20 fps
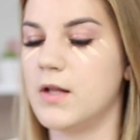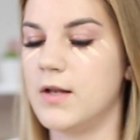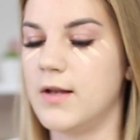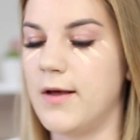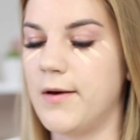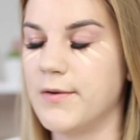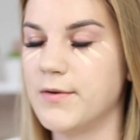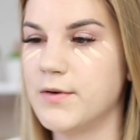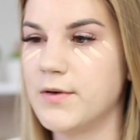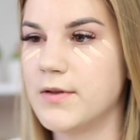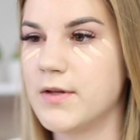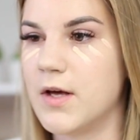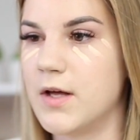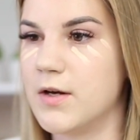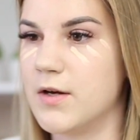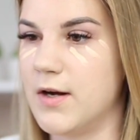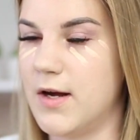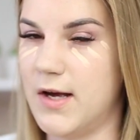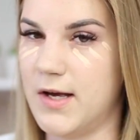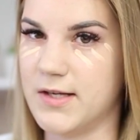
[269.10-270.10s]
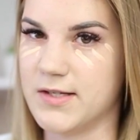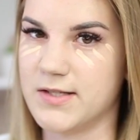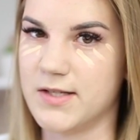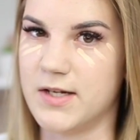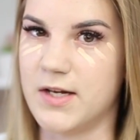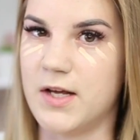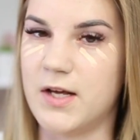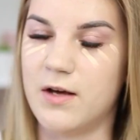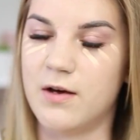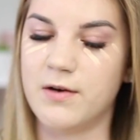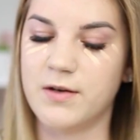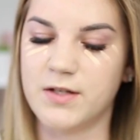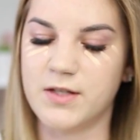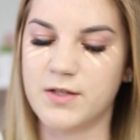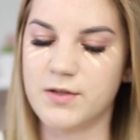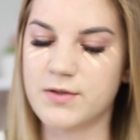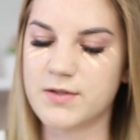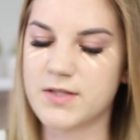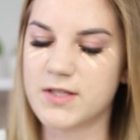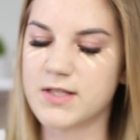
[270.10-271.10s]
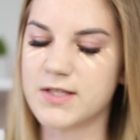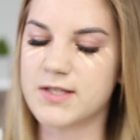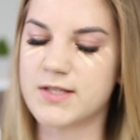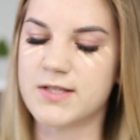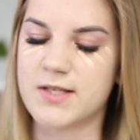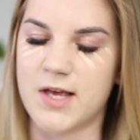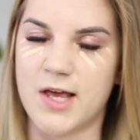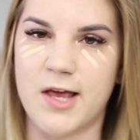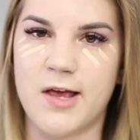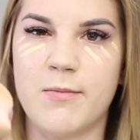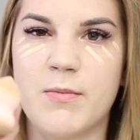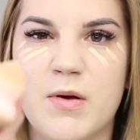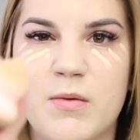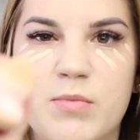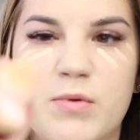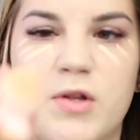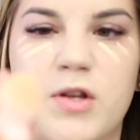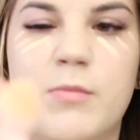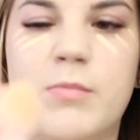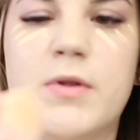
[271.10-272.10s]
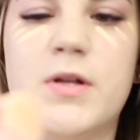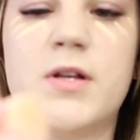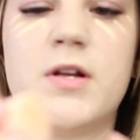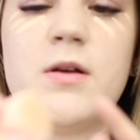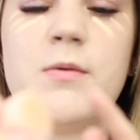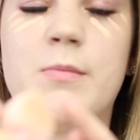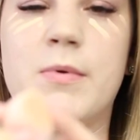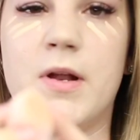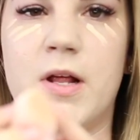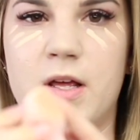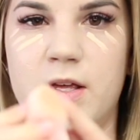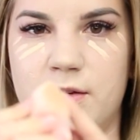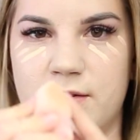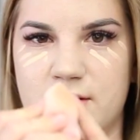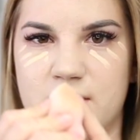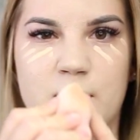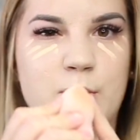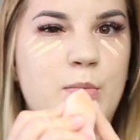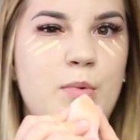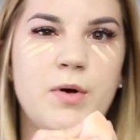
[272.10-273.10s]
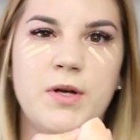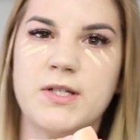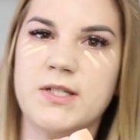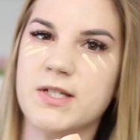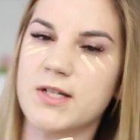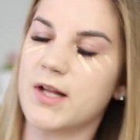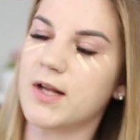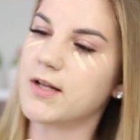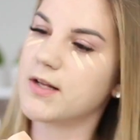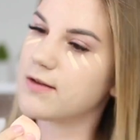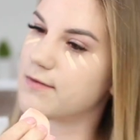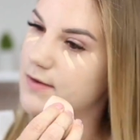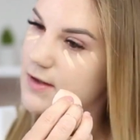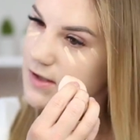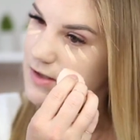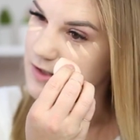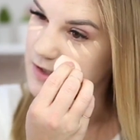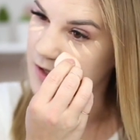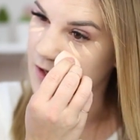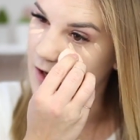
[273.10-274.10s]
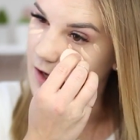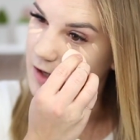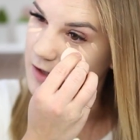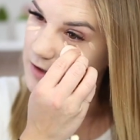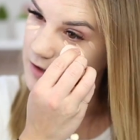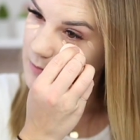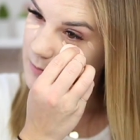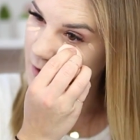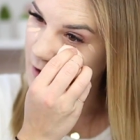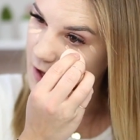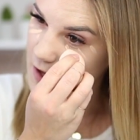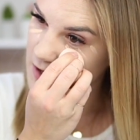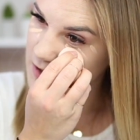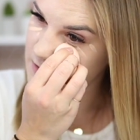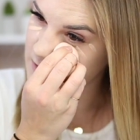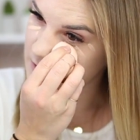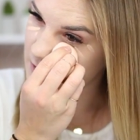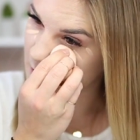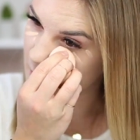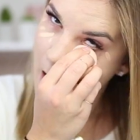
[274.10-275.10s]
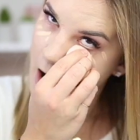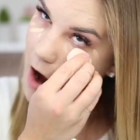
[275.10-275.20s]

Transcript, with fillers: Now we're doing the under eyes, and I, all use the same beauty blender, but I use the pointed end of it to get under my eyes.